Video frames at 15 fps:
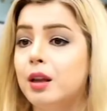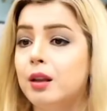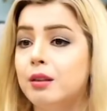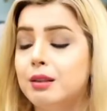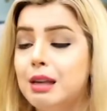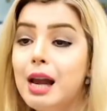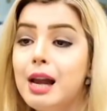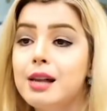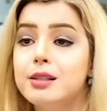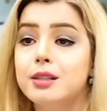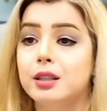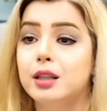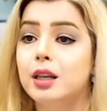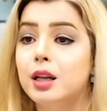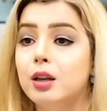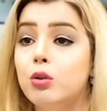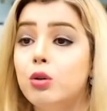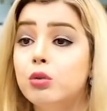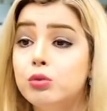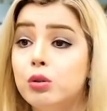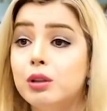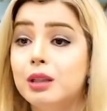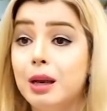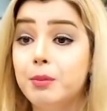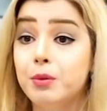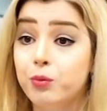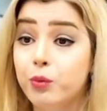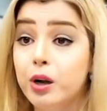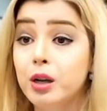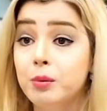tasks in a controlled lab
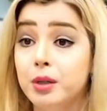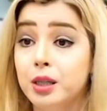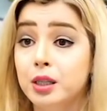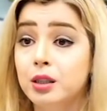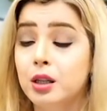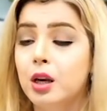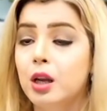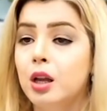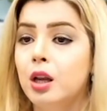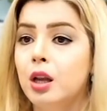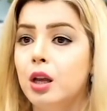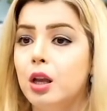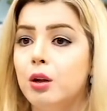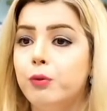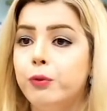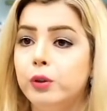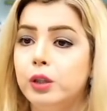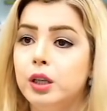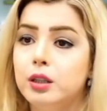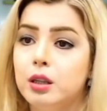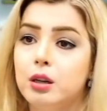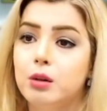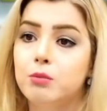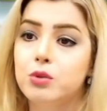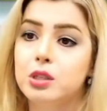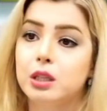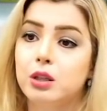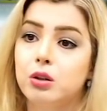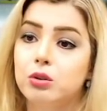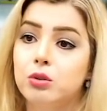environment, a fully
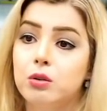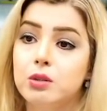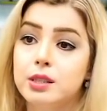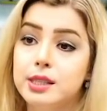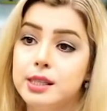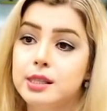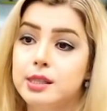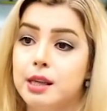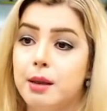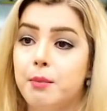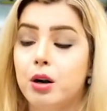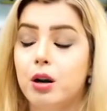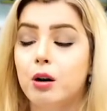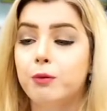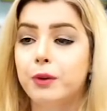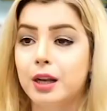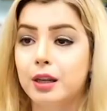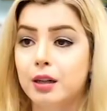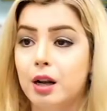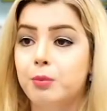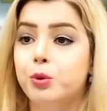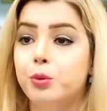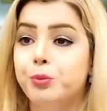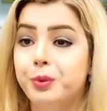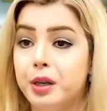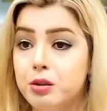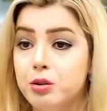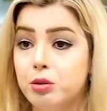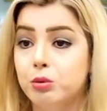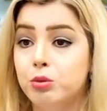autonomously controlled system are often an
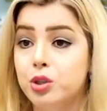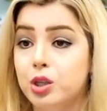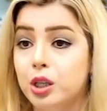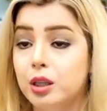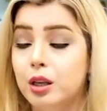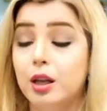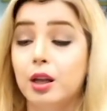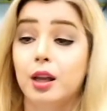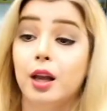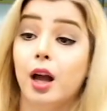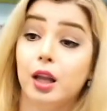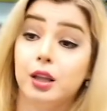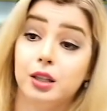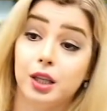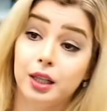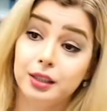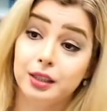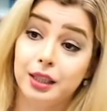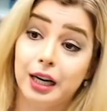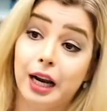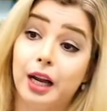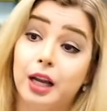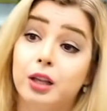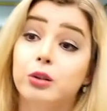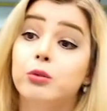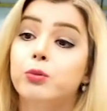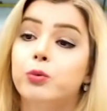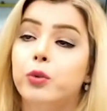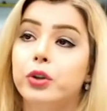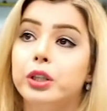appropriate solution. On the other hand,
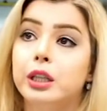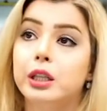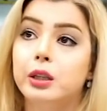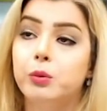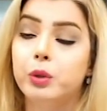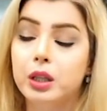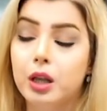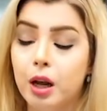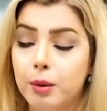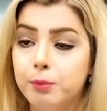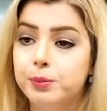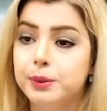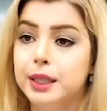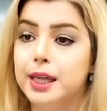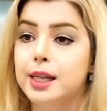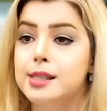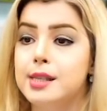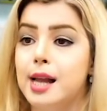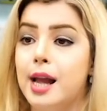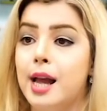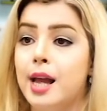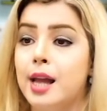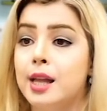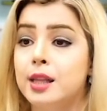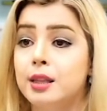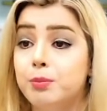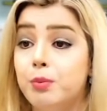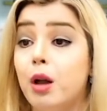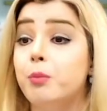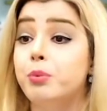for dealing with complex and
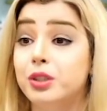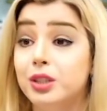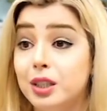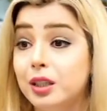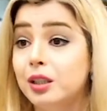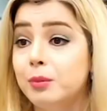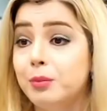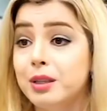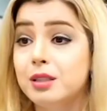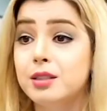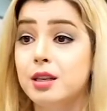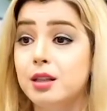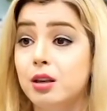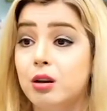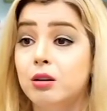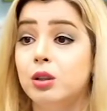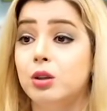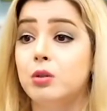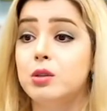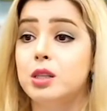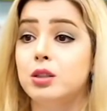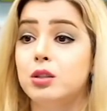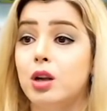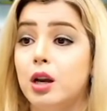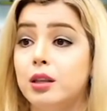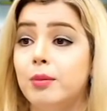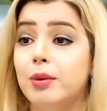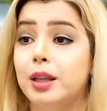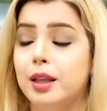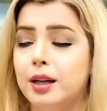unpredictable scenarios in
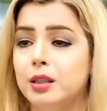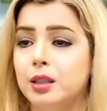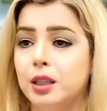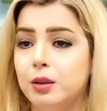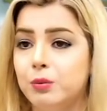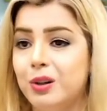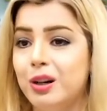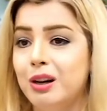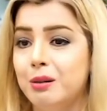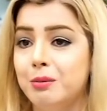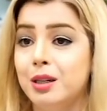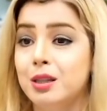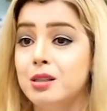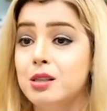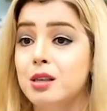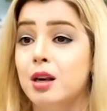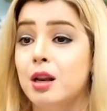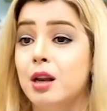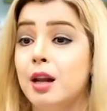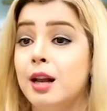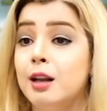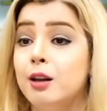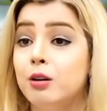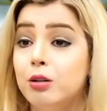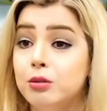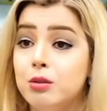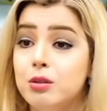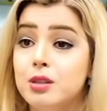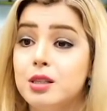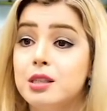dynamic learning environments,
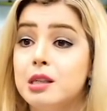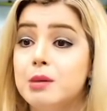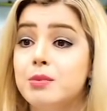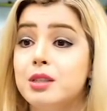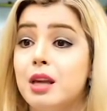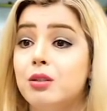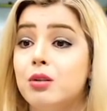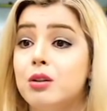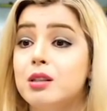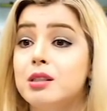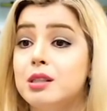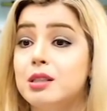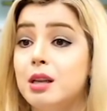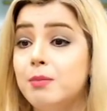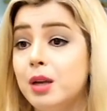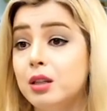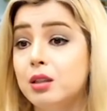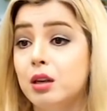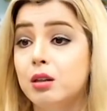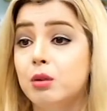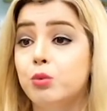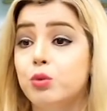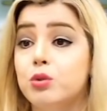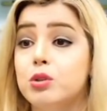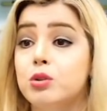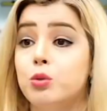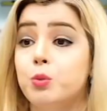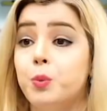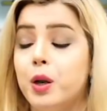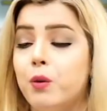control systems that are semi-autonomous,
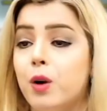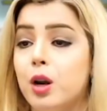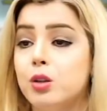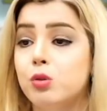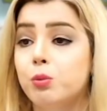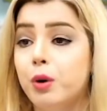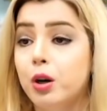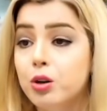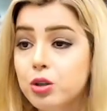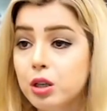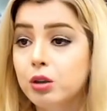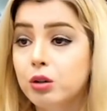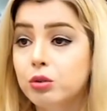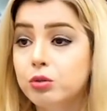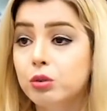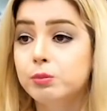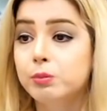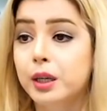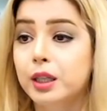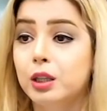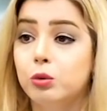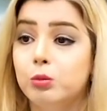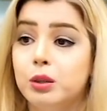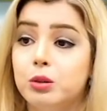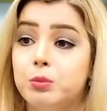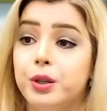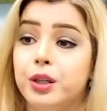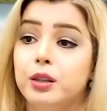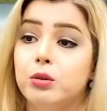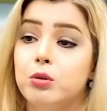supervised, or partially controlled by human
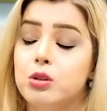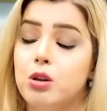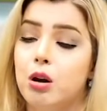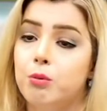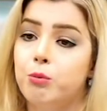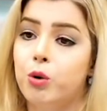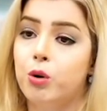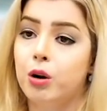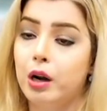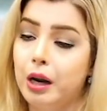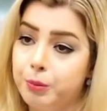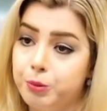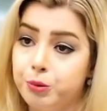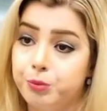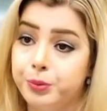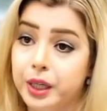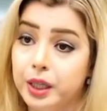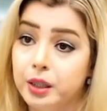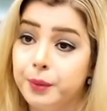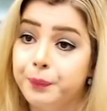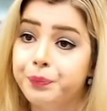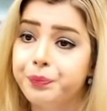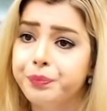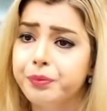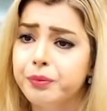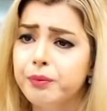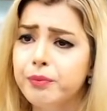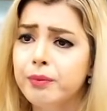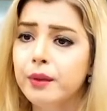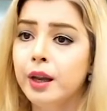operators are more appropriate.
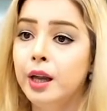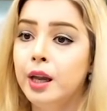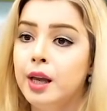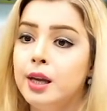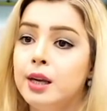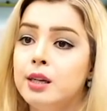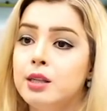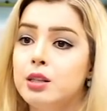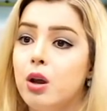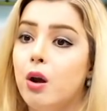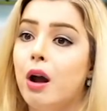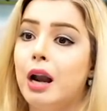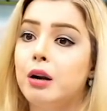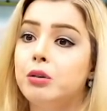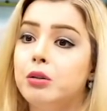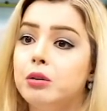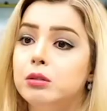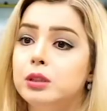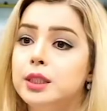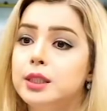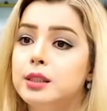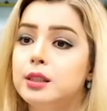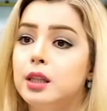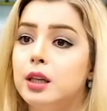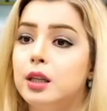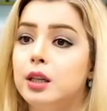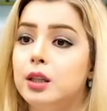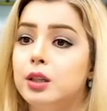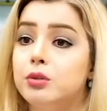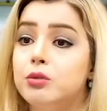So our goal is
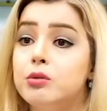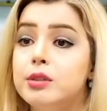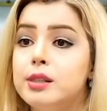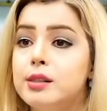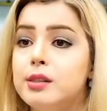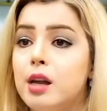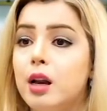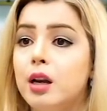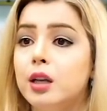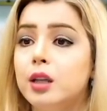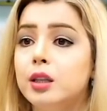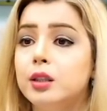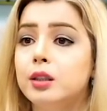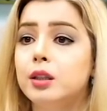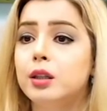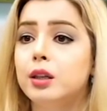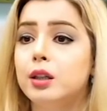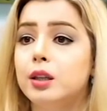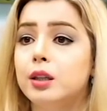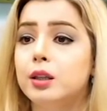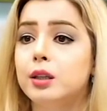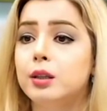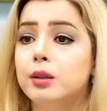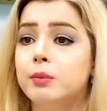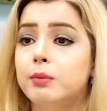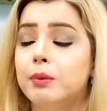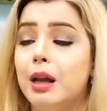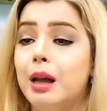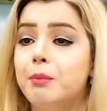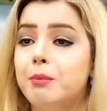to design
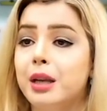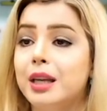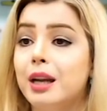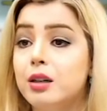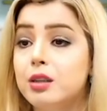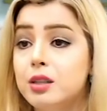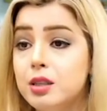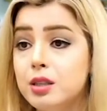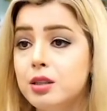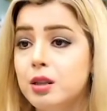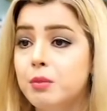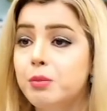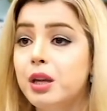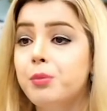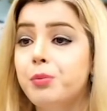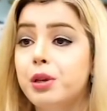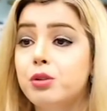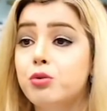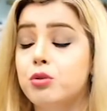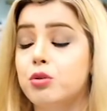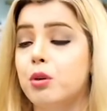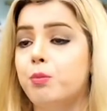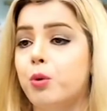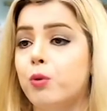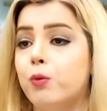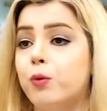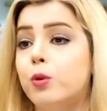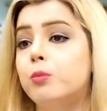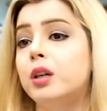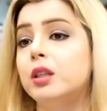and make our system be able to support
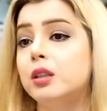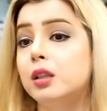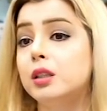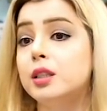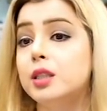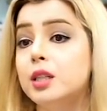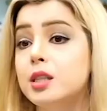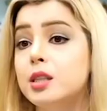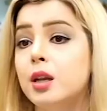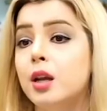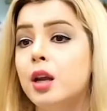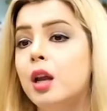four modalities.